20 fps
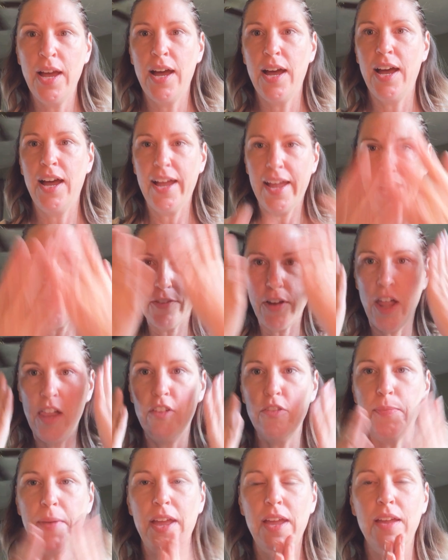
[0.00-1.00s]
I have all
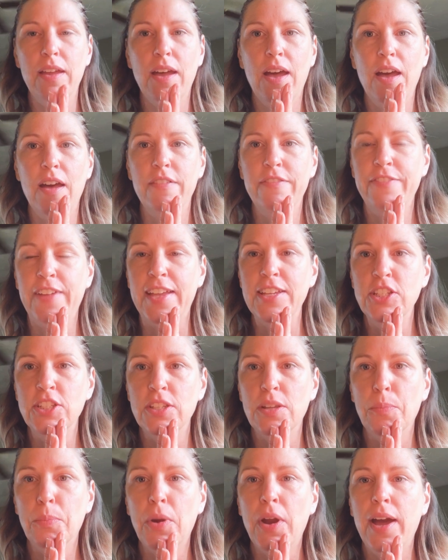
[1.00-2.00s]
of my
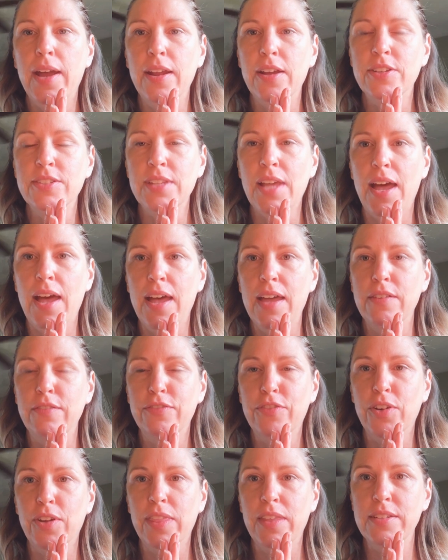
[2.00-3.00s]
face products on
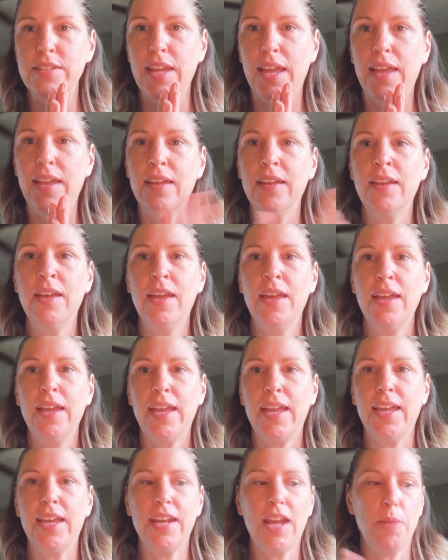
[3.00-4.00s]
for the day
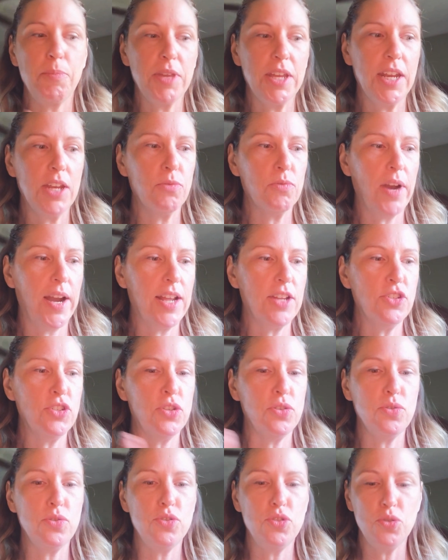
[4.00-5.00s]
and I'm getting ready
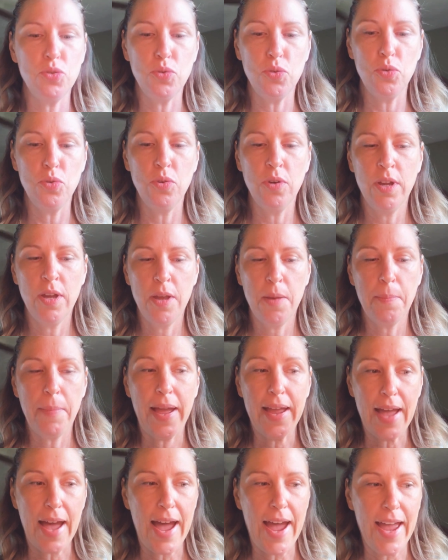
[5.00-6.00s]
to do
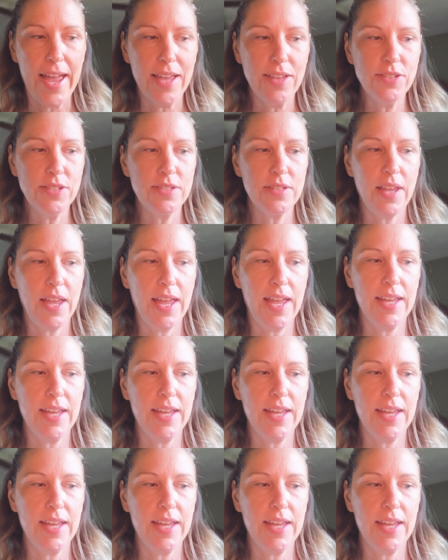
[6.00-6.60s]
my eyes,